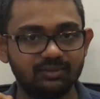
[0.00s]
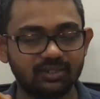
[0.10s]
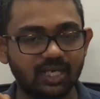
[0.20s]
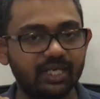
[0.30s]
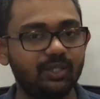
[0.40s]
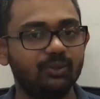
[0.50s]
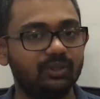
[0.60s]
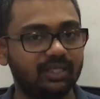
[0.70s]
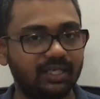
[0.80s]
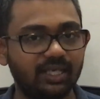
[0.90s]
try to
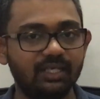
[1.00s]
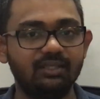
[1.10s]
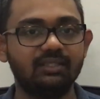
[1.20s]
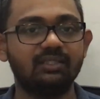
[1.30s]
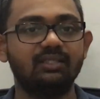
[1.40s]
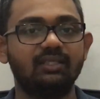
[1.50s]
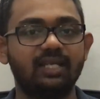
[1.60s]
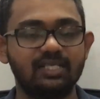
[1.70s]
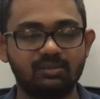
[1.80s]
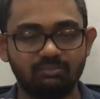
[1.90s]
create
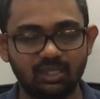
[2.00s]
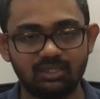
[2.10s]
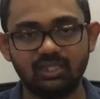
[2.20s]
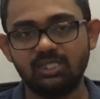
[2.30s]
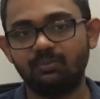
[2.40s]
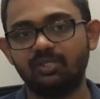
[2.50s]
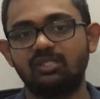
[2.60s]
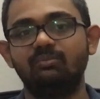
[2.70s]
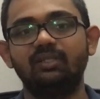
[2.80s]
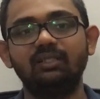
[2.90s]
as much as
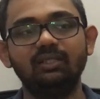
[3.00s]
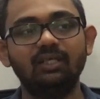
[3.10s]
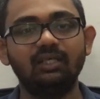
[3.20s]
possible